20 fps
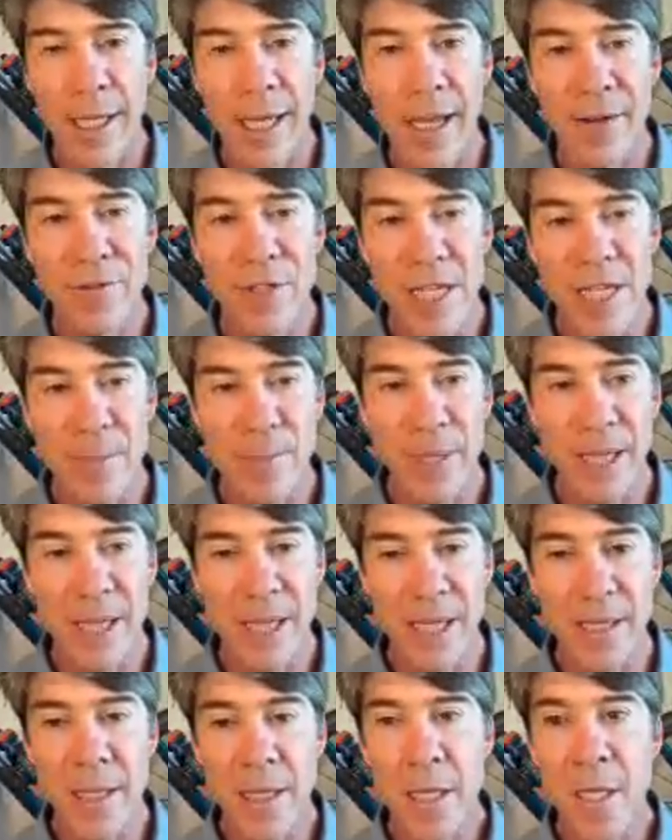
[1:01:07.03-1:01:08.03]

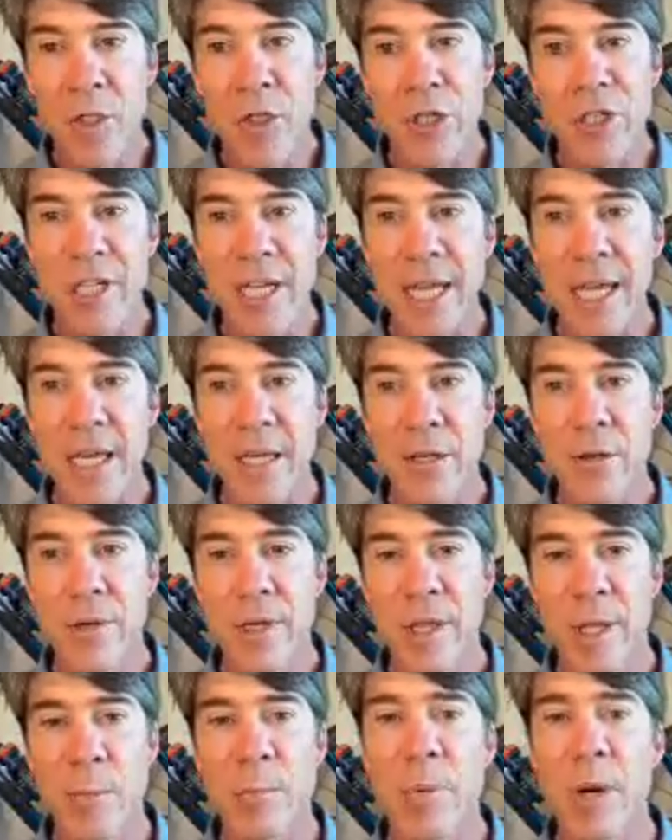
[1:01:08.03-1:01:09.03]
FTP just to get you
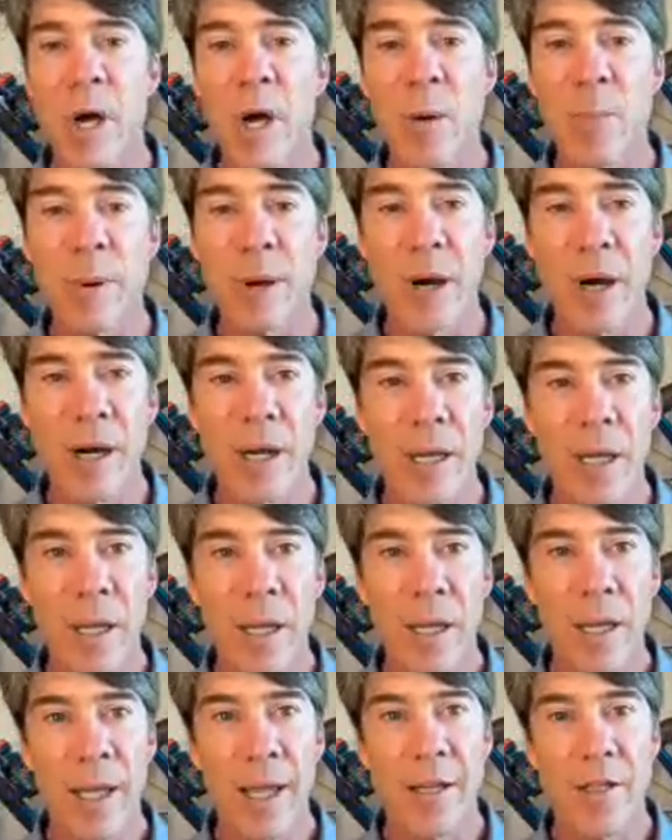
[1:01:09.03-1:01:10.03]
in the ballpark
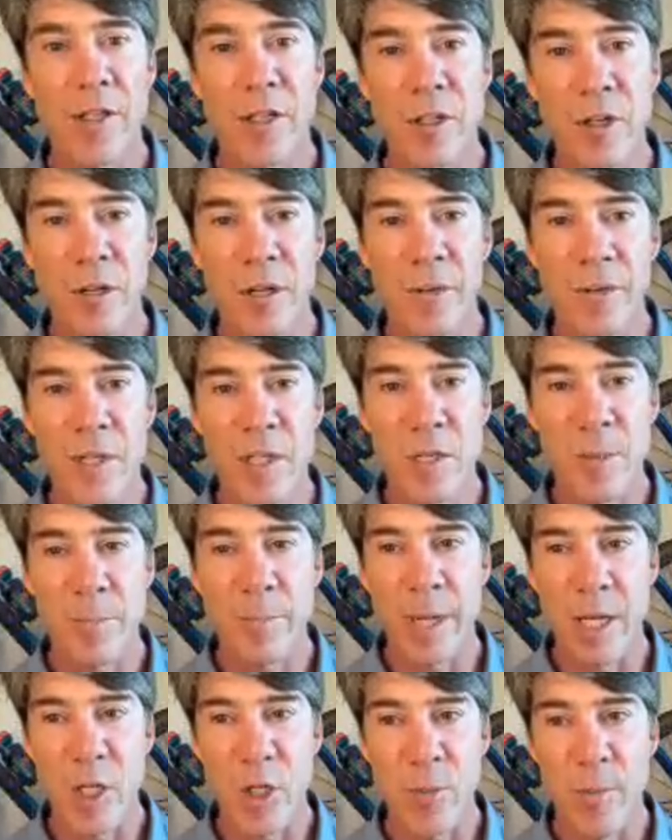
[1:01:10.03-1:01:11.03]
and serve as a
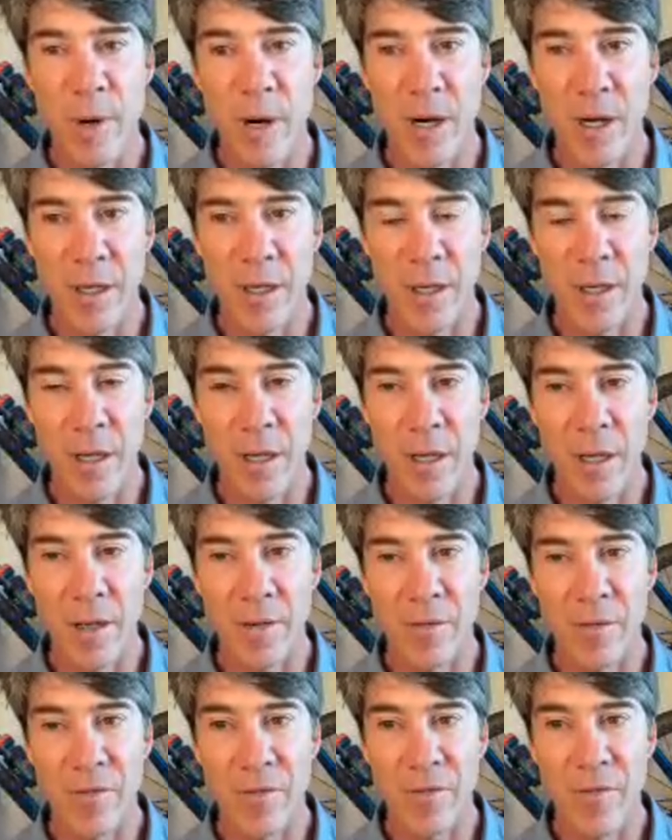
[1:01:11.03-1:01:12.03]
benchmark
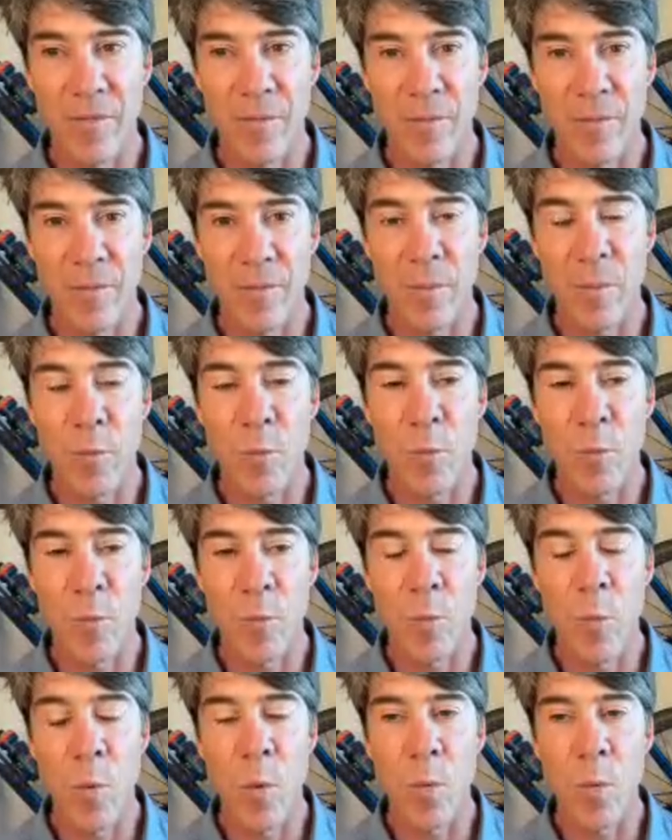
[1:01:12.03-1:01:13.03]
of
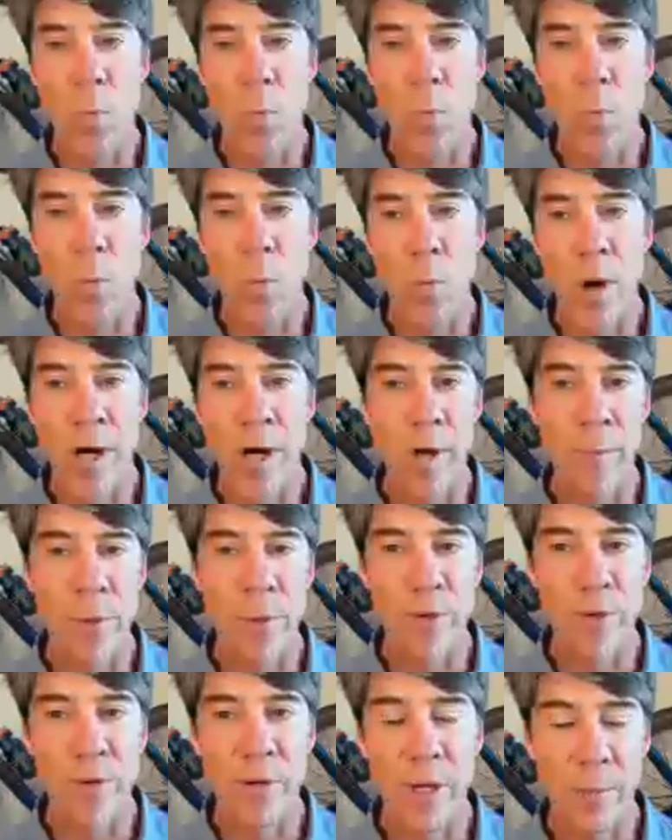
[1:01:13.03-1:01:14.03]
where to
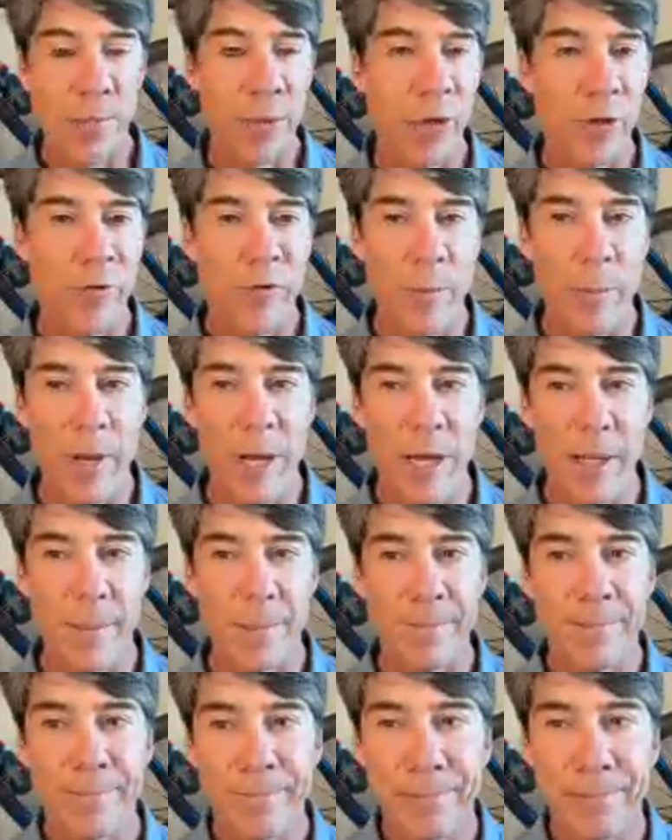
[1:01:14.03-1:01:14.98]
move, improve upon